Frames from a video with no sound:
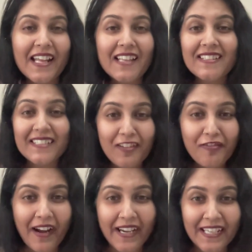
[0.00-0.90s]
are still
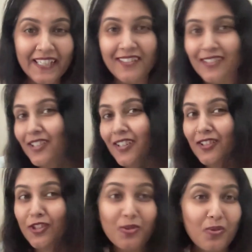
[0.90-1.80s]
finding
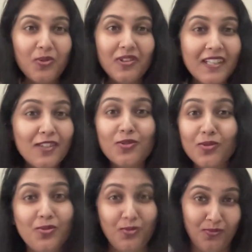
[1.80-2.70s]
new things to
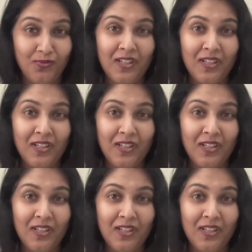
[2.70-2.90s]
do.